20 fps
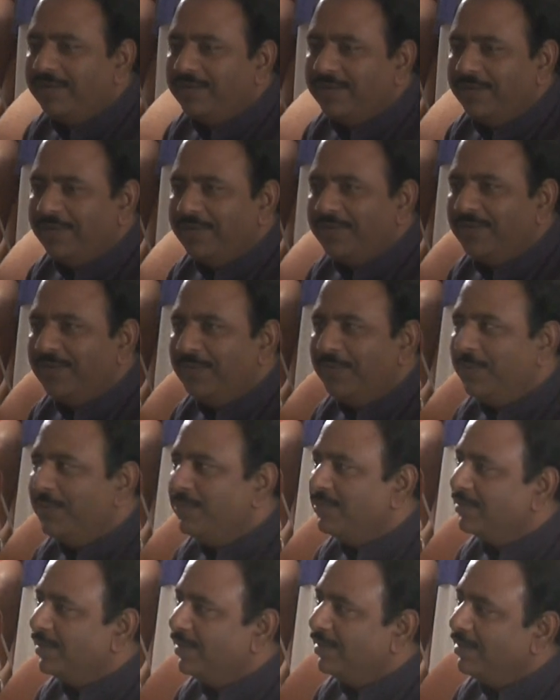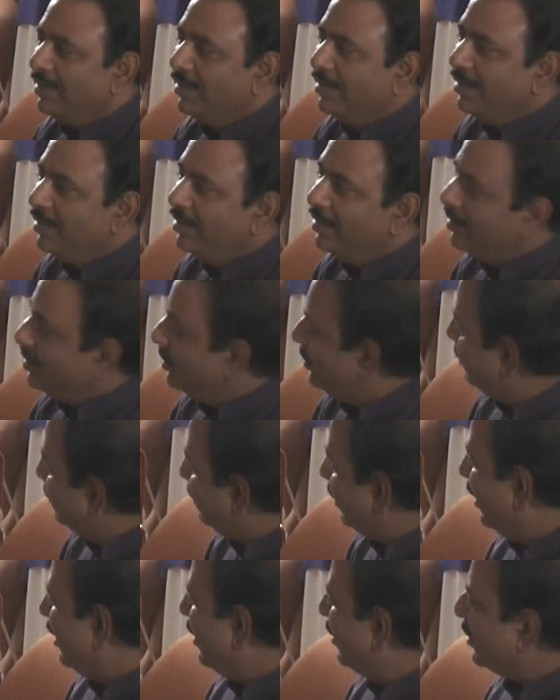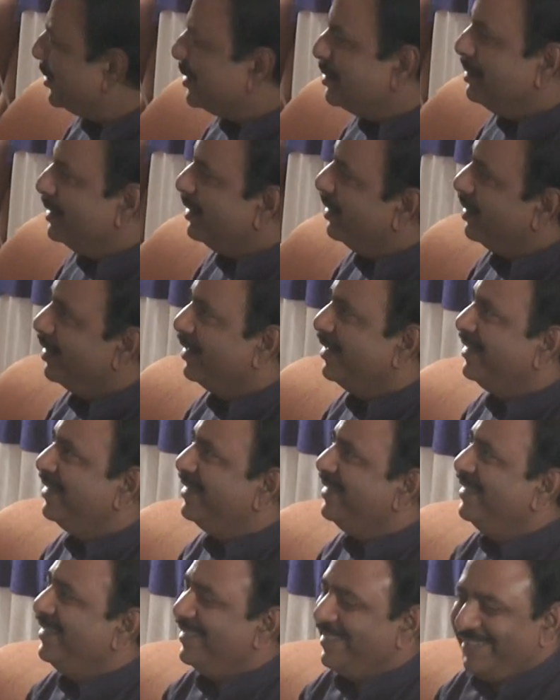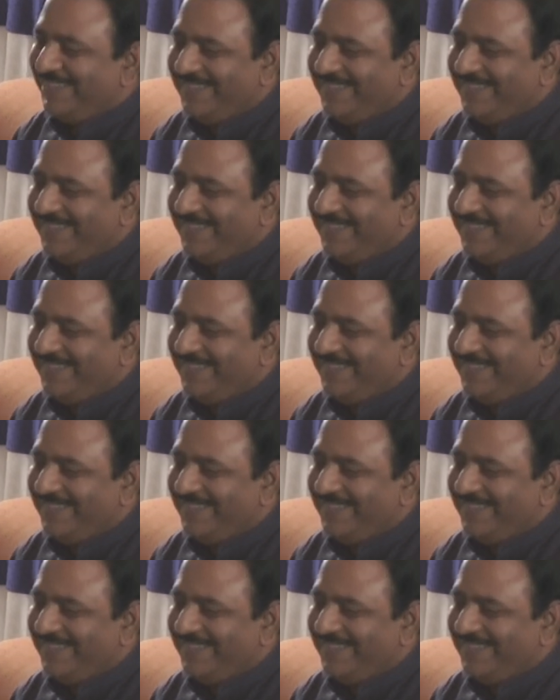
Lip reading: like all future leaders and all future